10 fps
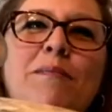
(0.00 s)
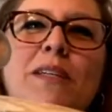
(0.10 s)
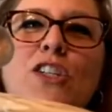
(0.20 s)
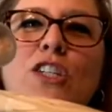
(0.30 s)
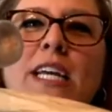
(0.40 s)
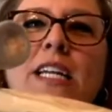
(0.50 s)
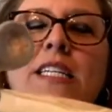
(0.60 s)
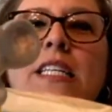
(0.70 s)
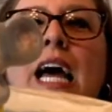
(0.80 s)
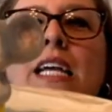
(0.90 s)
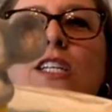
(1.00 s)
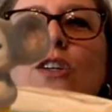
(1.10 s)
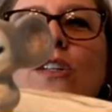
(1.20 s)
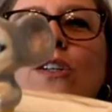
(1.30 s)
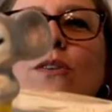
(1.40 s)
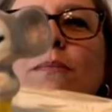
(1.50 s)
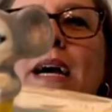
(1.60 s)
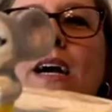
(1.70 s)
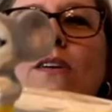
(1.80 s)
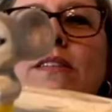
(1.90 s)
Miss Janice likes her little
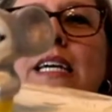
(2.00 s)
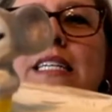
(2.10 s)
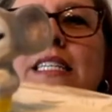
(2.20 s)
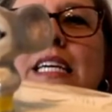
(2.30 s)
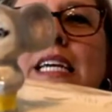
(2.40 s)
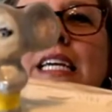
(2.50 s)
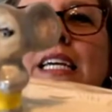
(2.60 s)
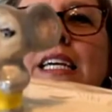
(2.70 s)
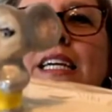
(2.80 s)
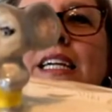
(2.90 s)
mouse, I see.